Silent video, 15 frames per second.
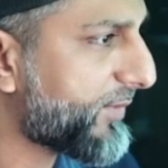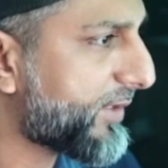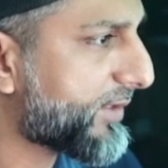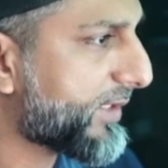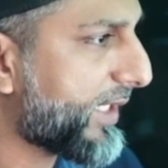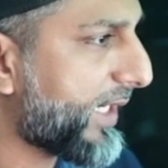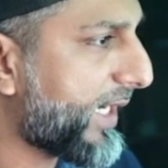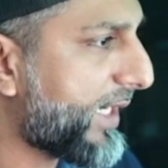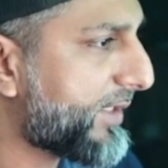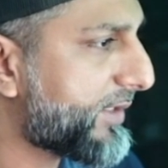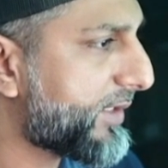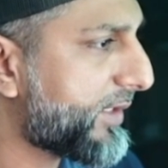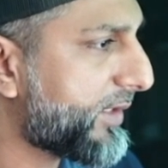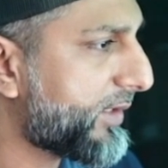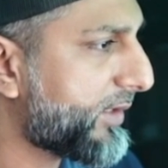it
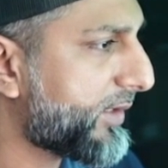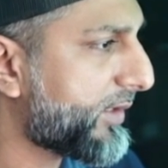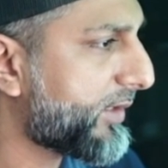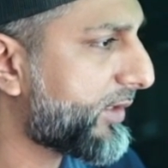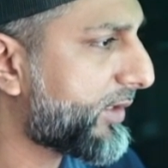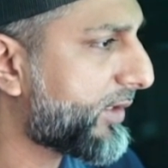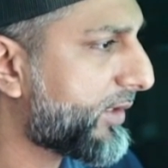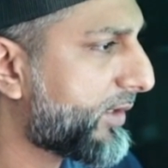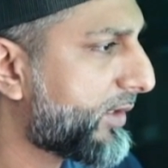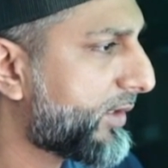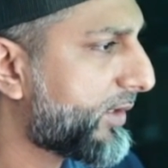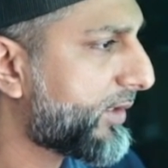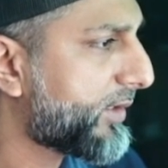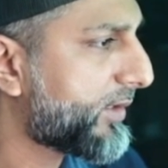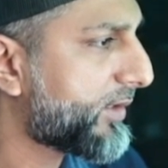Candy,
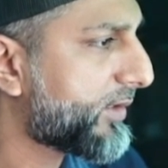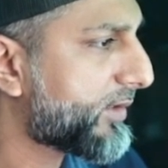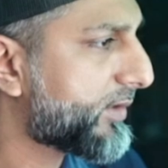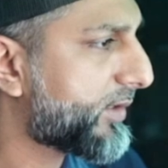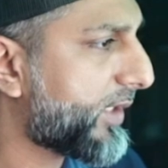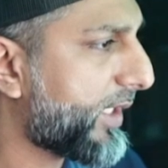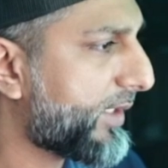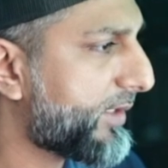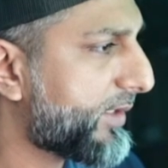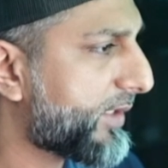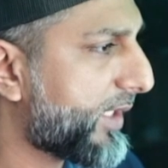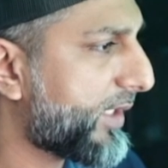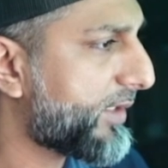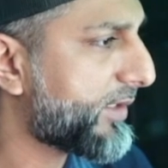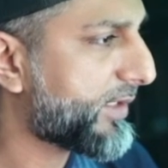Candy,
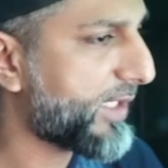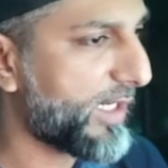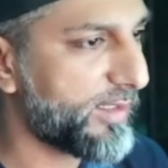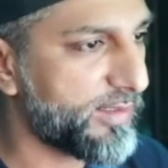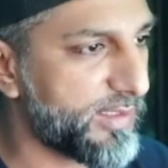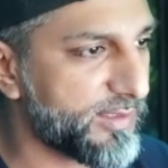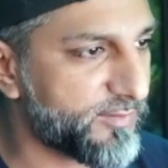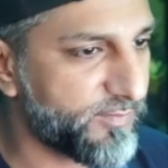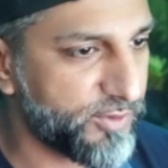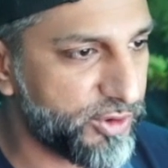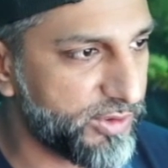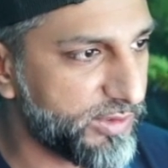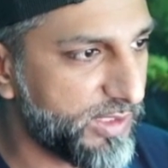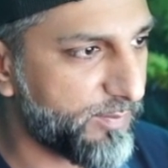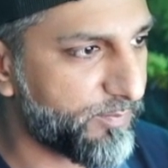Candy, Candy
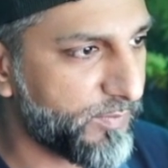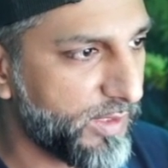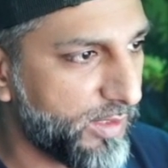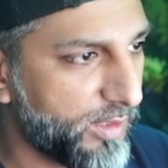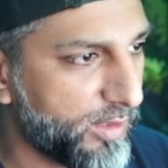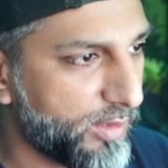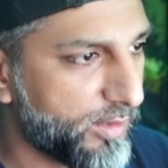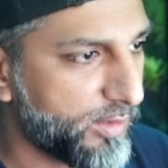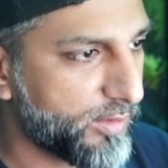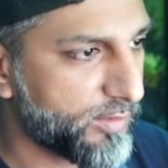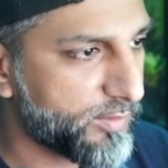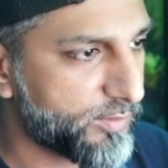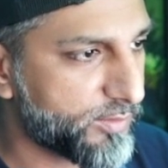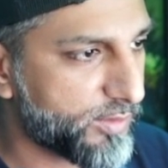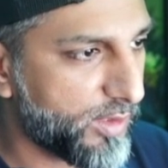SVG, yep.
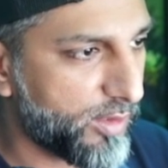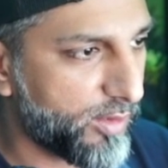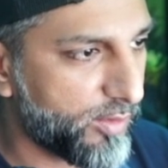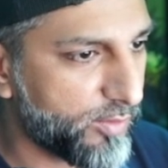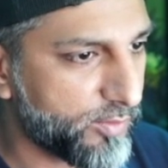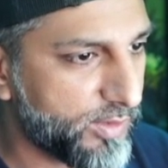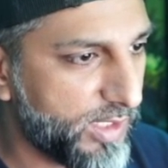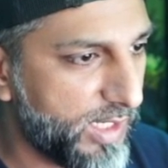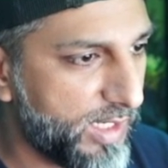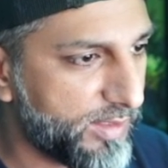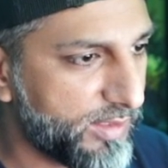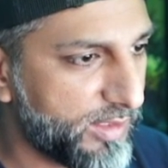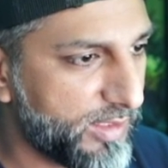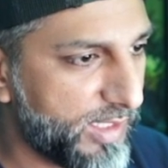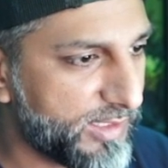So
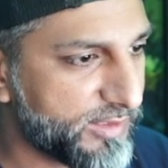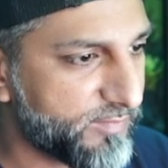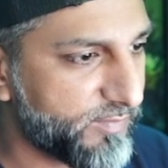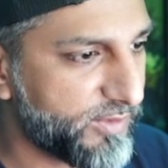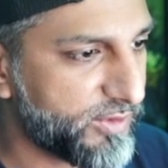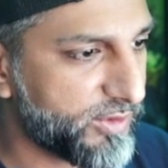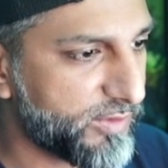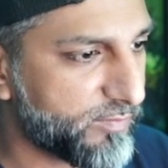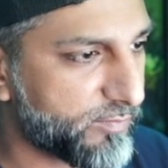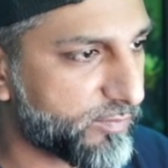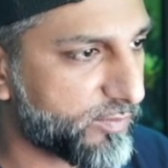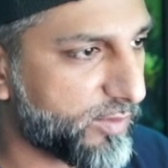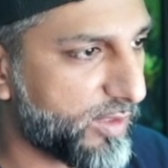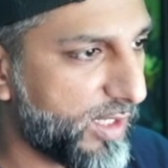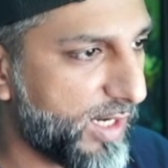Candy SVG
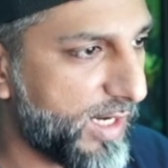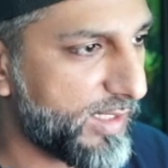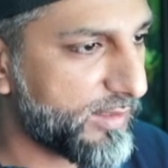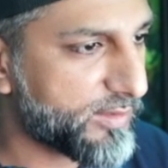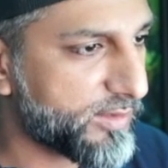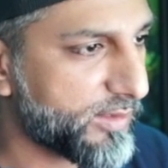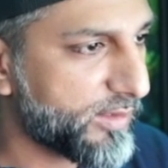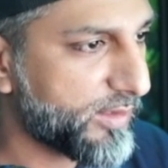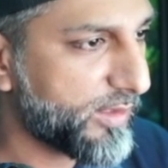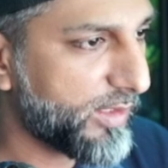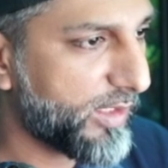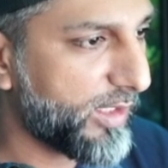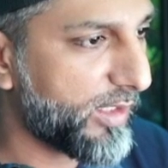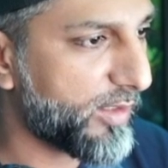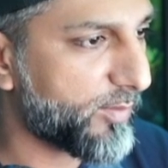right
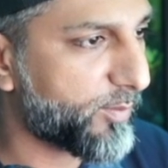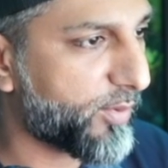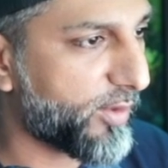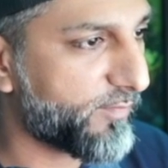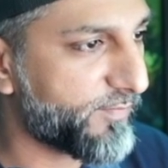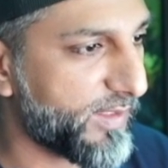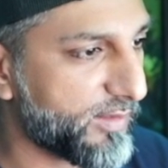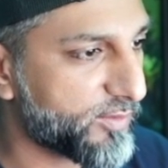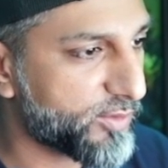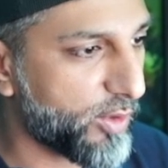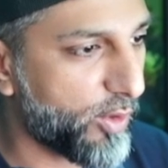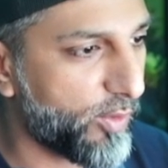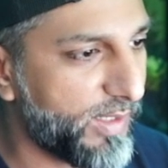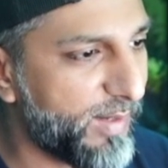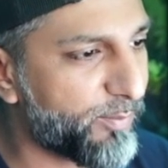here, perfect.
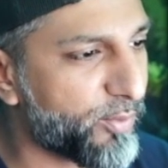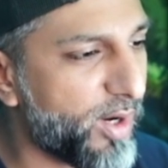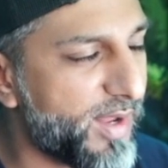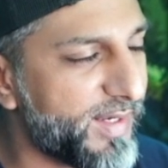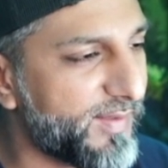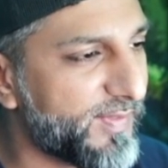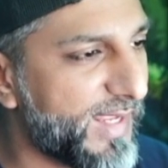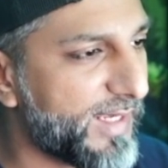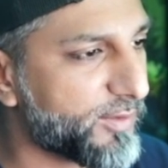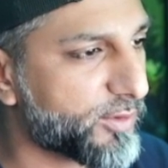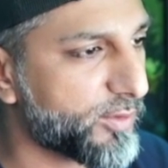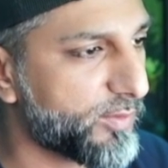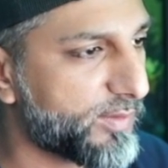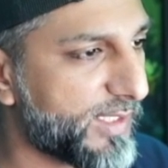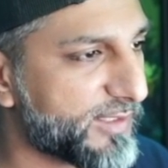So it brought in that
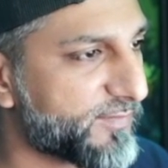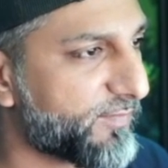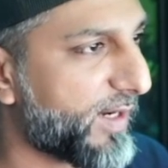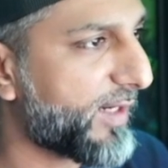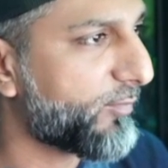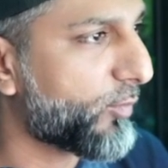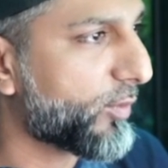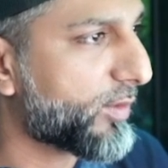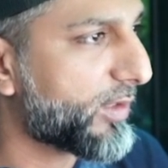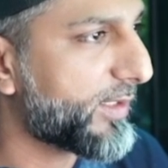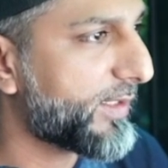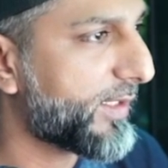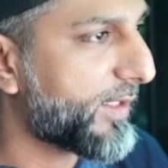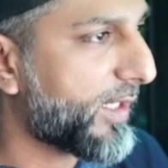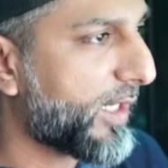too, that's fine, we'll
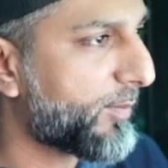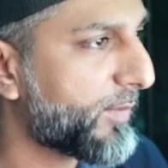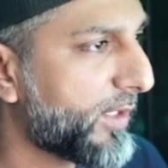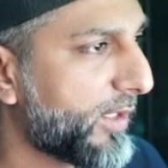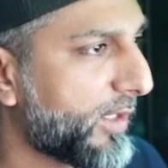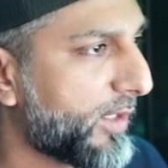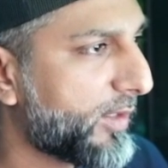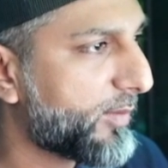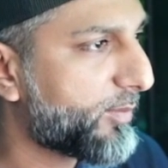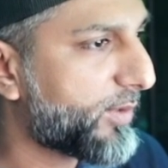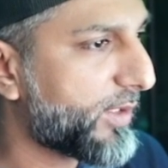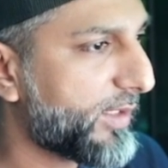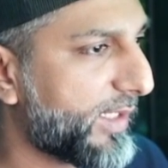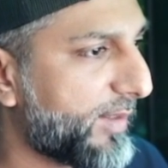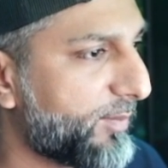clean it up.
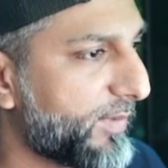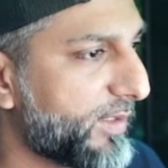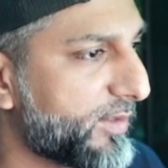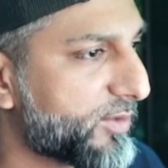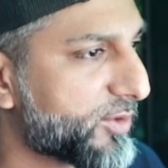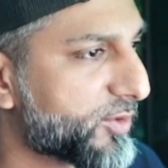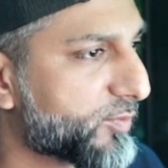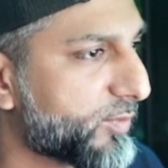But let me just